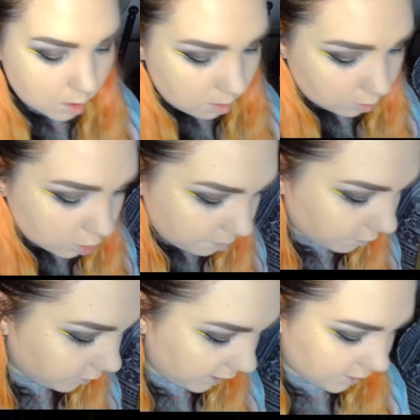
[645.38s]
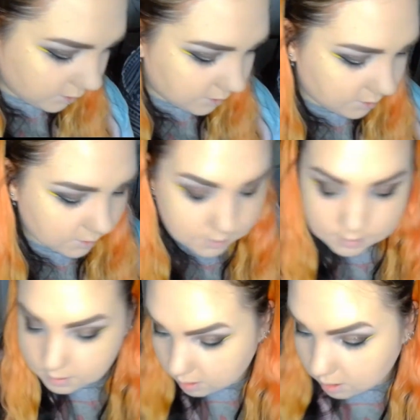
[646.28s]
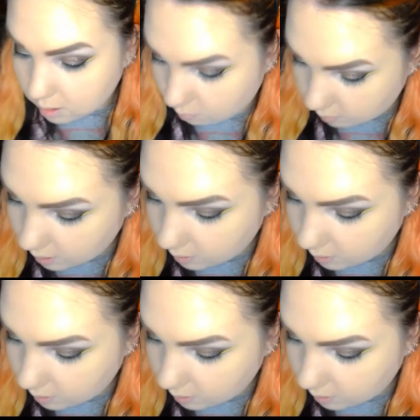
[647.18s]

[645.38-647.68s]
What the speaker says: on top of this we